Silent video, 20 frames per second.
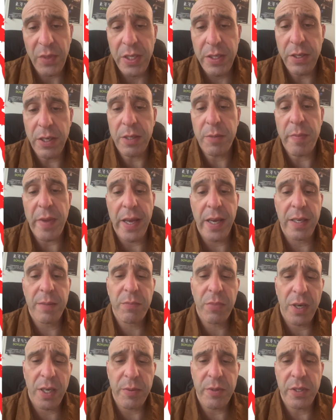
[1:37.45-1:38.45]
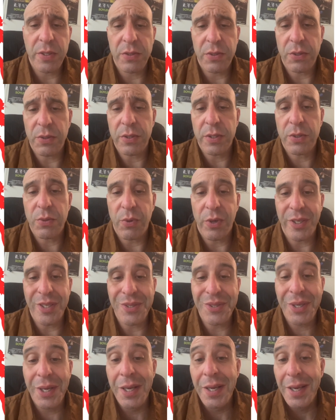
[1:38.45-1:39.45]
Young man, probably in his early
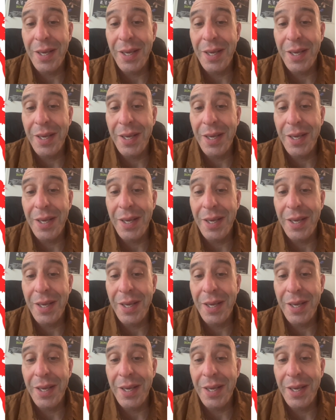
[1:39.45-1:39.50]
20s,